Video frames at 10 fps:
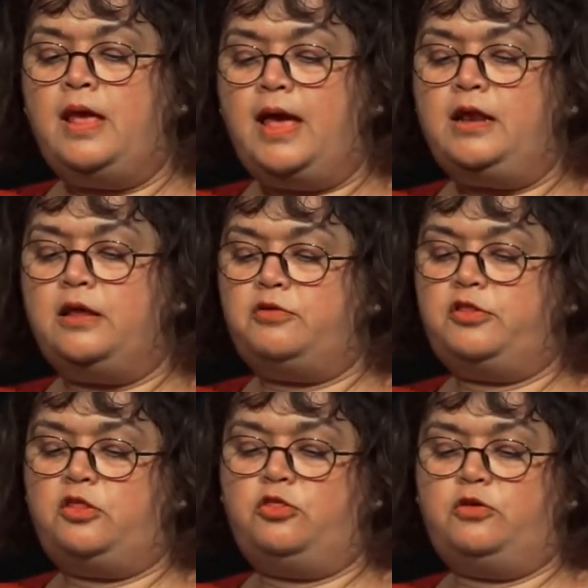Hello,
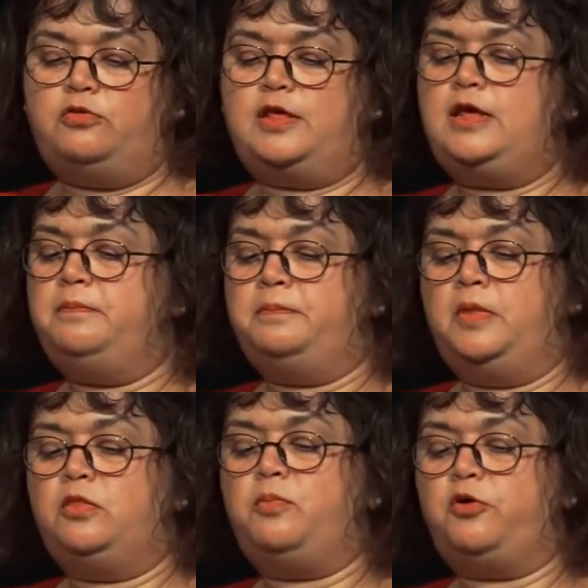said Judy.
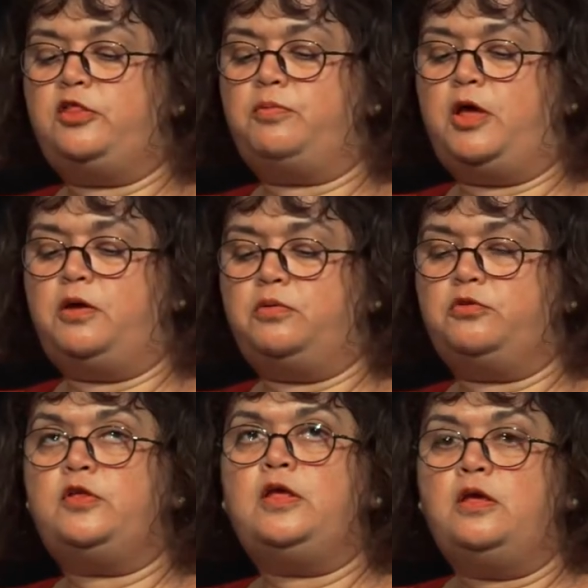The boy
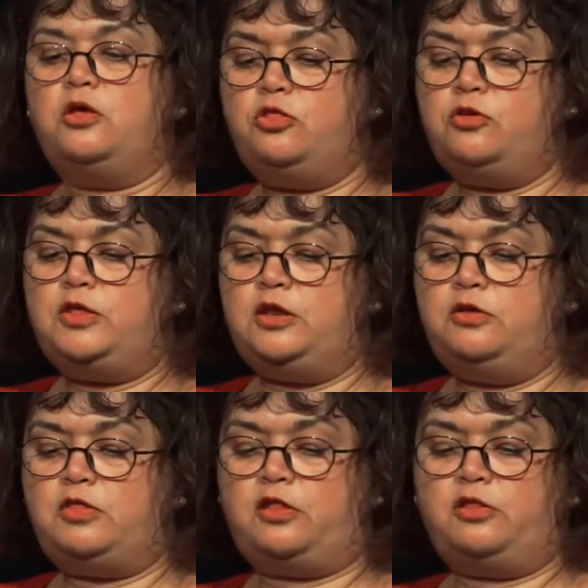smiled. Judy
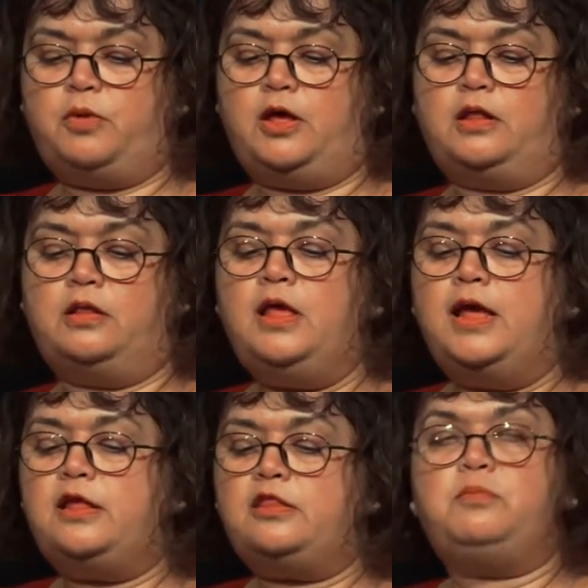knew that smile.
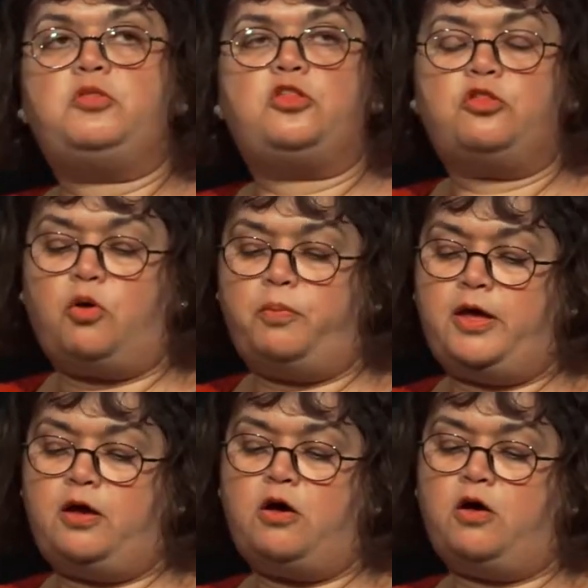It seemed to stop
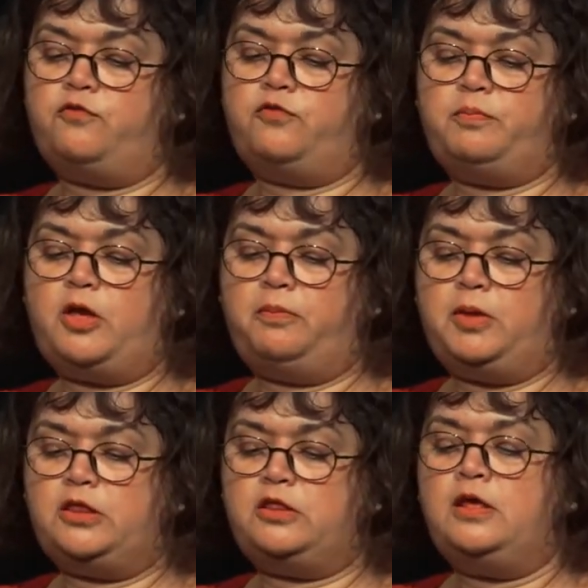her heart for a
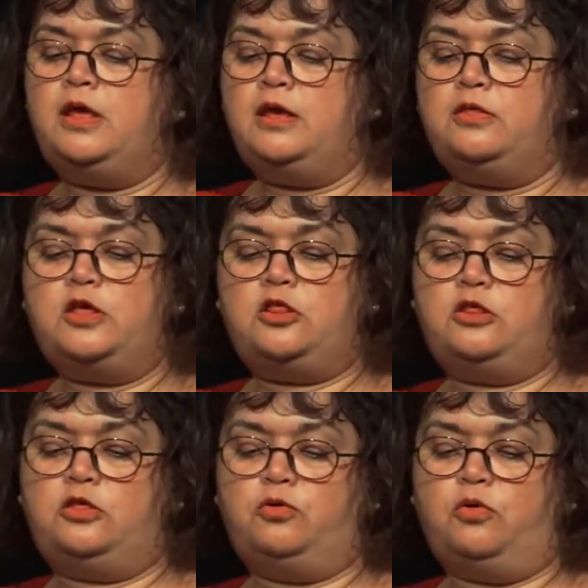moment. This,
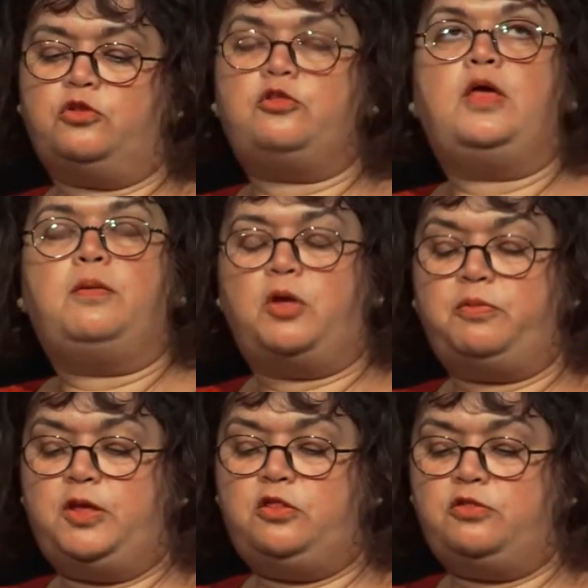she thought, must
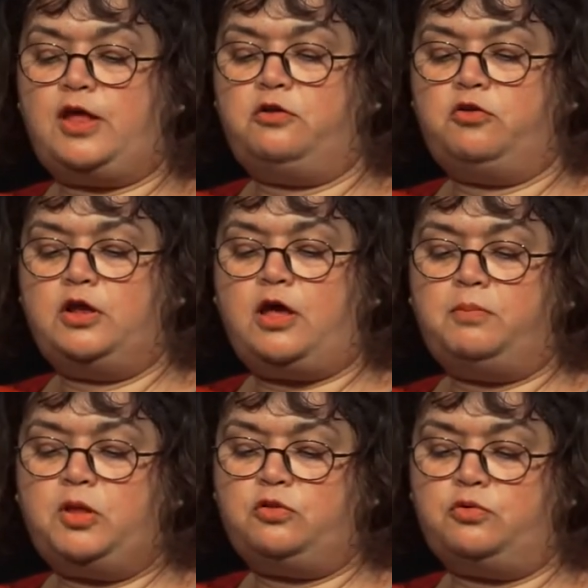be Susanna and Guy
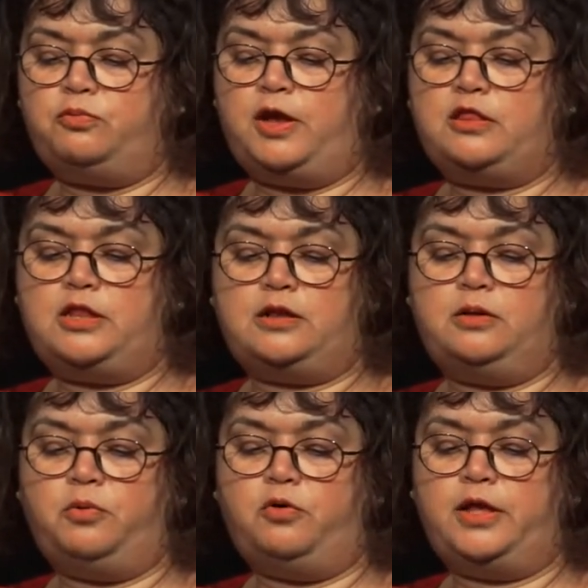Misselthwaite's
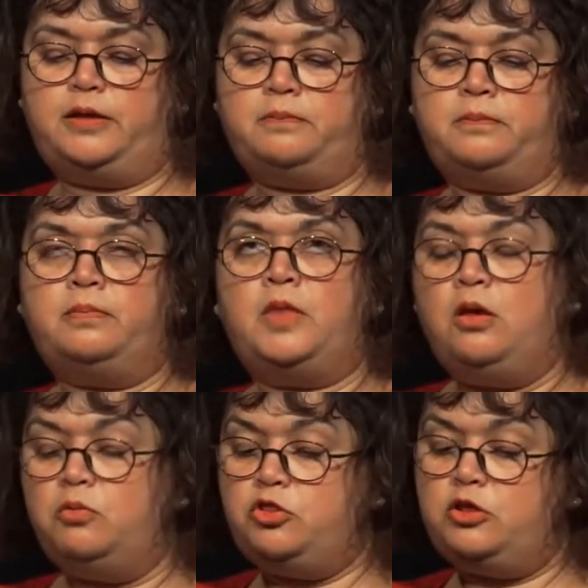little boy.
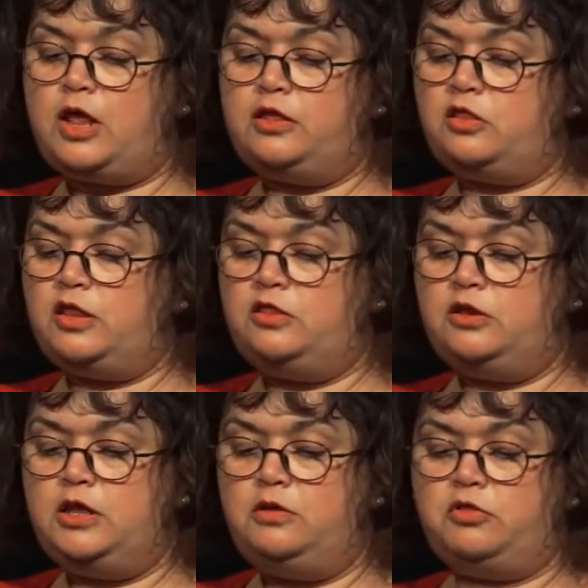Would you like to see the
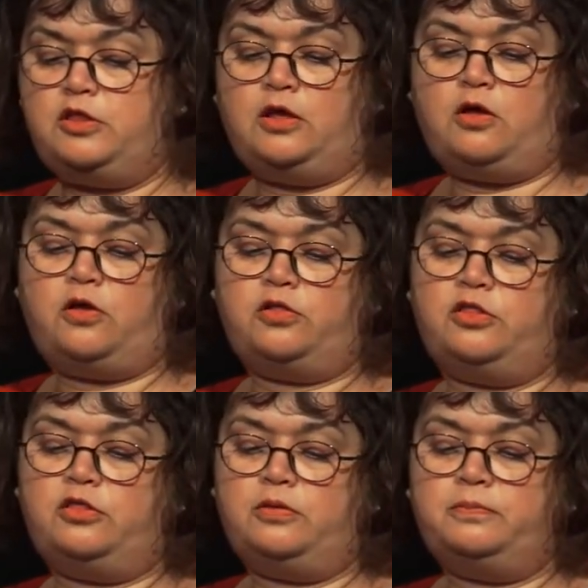newts? he
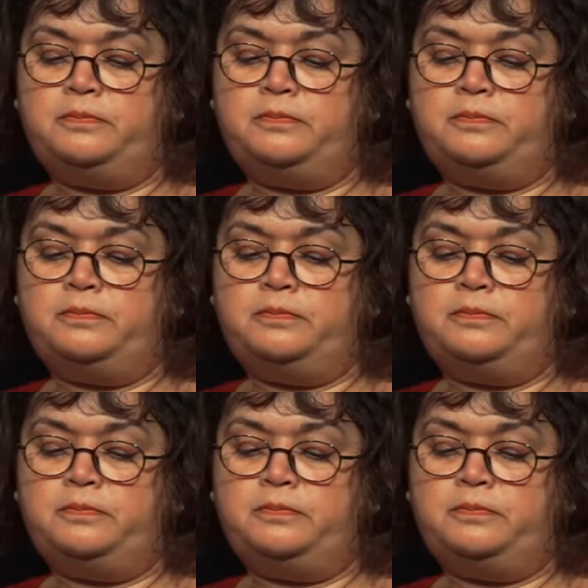asked.